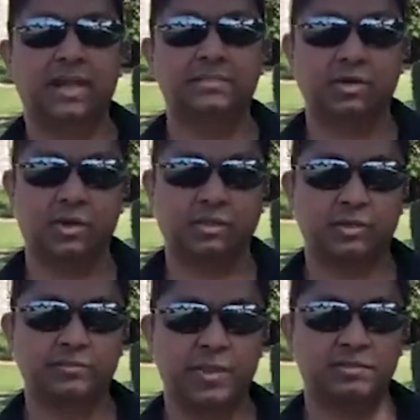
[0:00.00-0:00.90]
tax law that
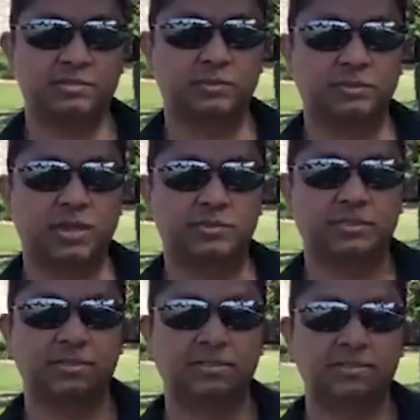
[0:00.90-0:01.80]
was passed in
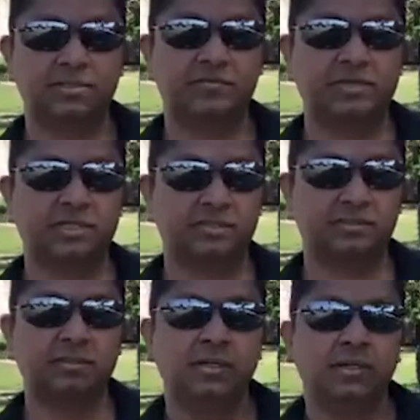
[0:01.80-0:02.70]
2017.
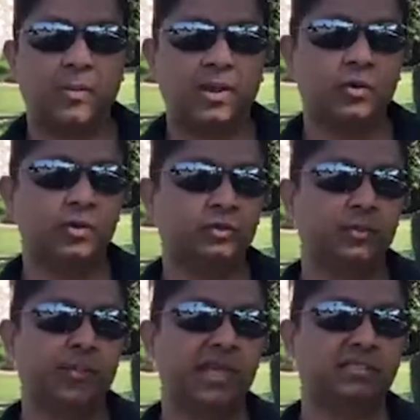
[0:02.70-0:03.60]
But I want to go
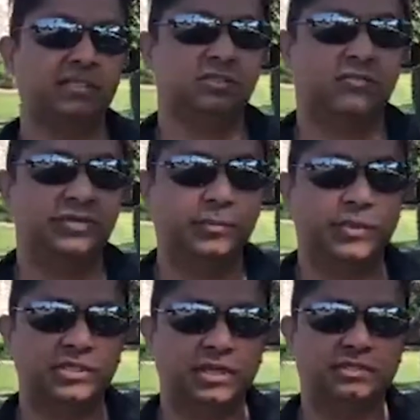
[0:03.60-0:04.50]
through basics of
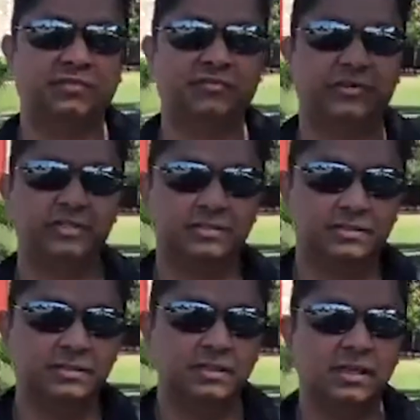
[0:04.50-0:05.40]
depreciation
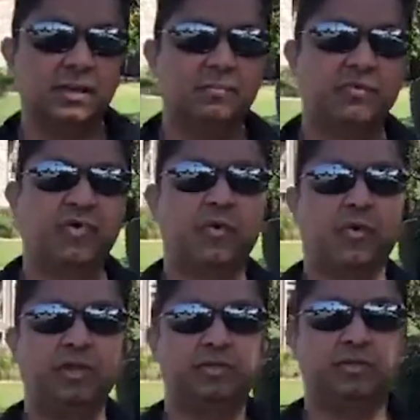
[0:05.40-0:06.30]
first before
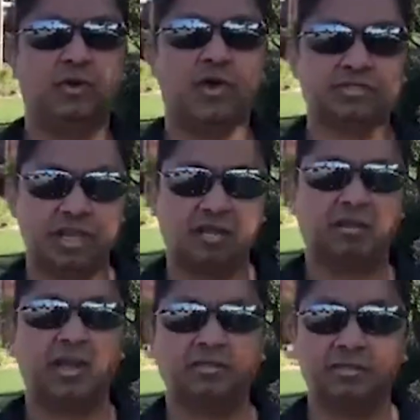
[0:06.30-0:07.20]
going to cost
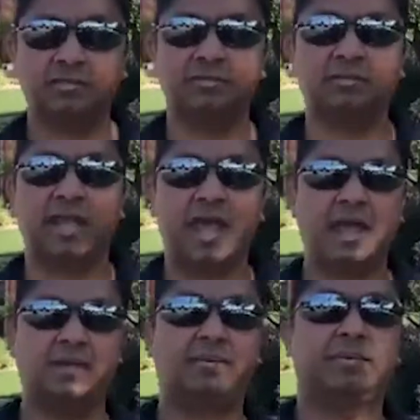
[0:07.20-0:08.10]
segregation
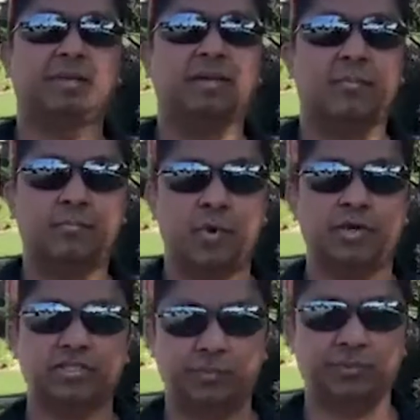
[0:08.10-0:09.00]
and
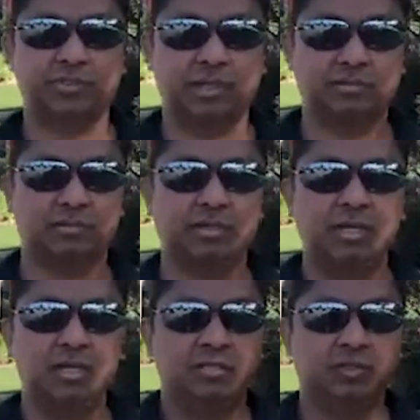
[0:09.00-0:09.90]
bonus depreciation.
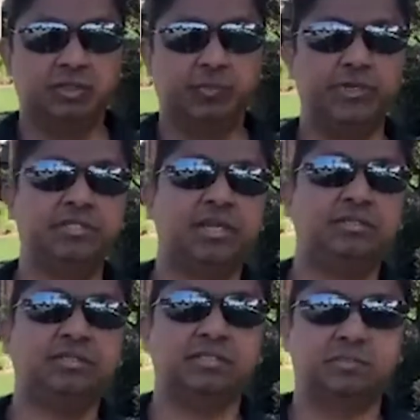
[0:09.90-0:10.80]
So
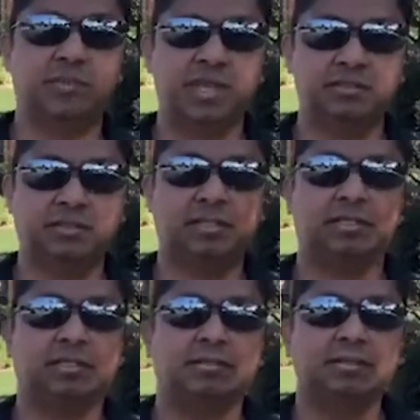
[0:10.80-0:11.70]
depreciation is
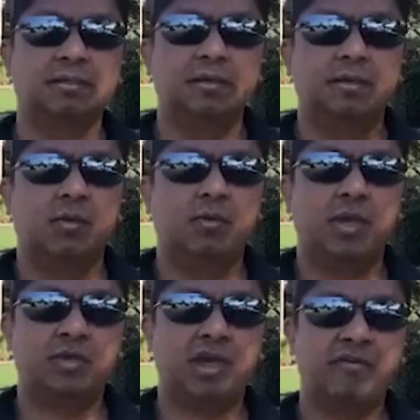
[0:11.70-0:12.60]
basically
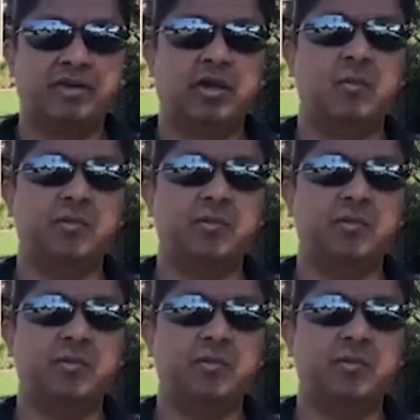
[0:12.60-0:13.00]
when you have a